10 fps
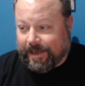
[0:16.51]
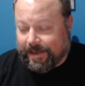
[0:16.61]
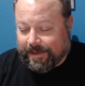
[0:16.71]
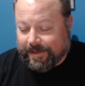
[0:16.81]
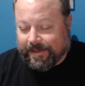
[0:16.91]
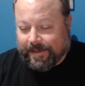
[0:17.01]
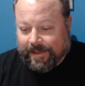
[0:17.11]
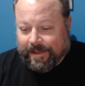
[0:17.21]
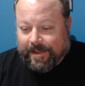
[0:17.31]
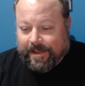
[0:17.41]
I
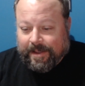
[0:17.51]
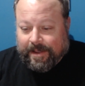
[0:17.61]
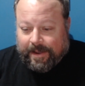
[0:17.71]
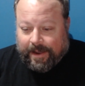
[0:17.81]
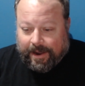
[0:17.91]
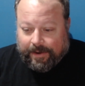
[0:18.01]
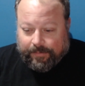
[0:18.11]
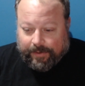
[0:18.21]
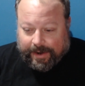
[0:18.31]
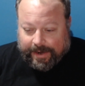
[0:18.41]

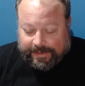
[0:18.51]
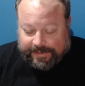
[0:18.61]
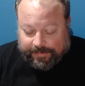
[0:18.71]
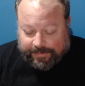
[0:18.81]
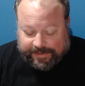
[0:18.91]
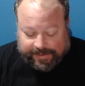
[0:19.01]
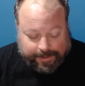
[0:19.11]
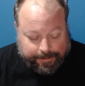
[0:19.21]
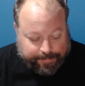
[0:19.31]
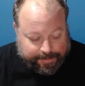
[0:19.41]
got too much sleep,